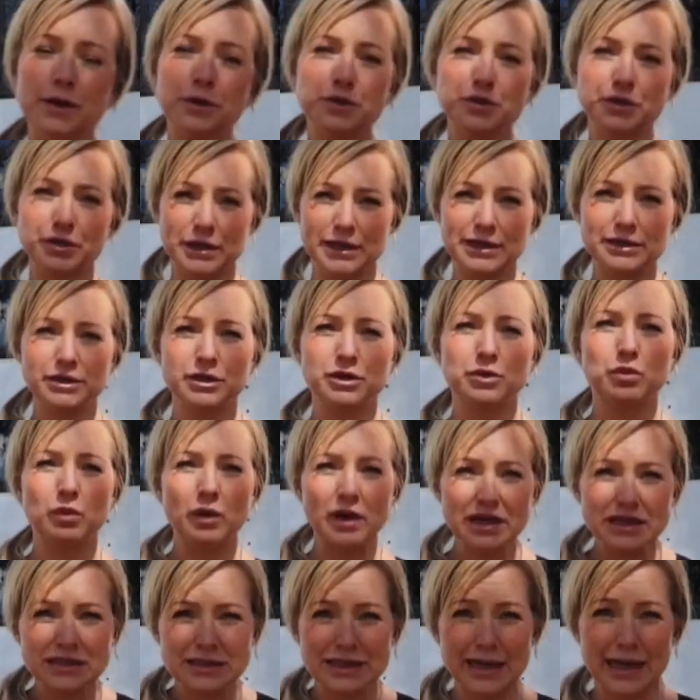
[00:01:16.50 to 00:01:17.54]
trailer
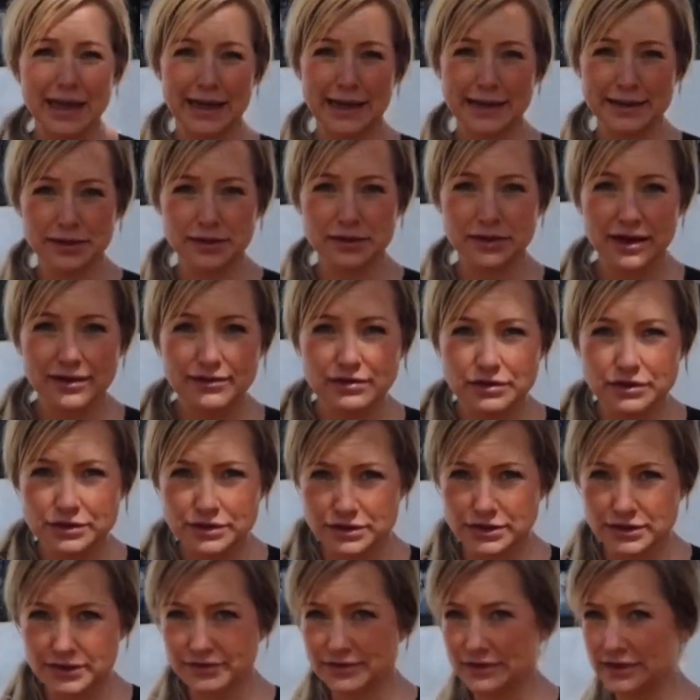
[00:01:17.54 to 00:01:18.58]
was on a level
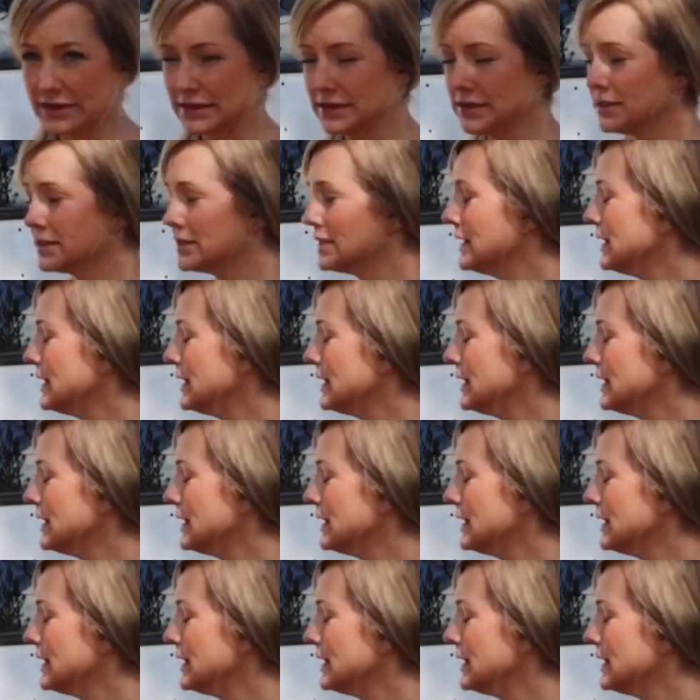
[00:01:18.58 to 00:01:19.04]
surface,